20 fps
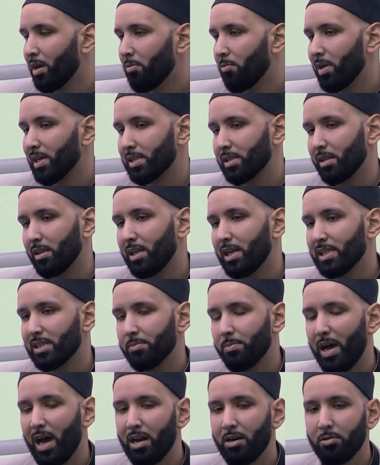We ask Allah
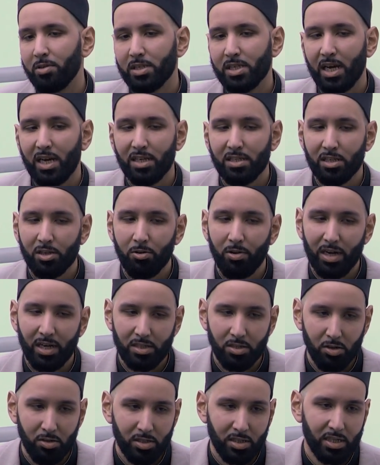subhanahu wa ta'ala to grant
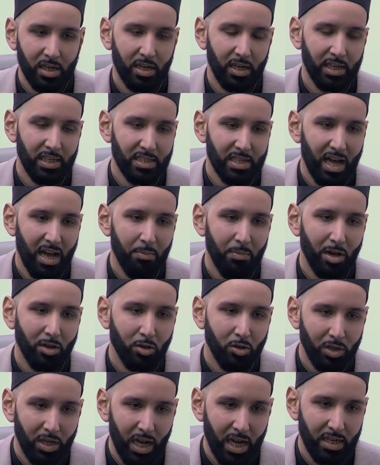us husn al-khitam, a
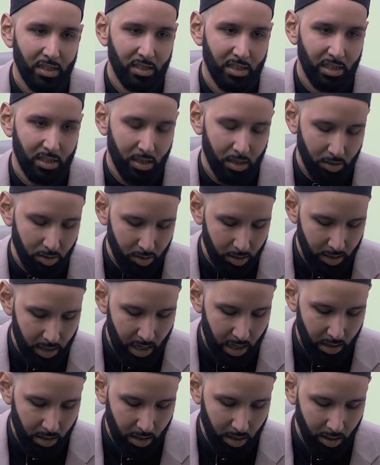good ending, a good death.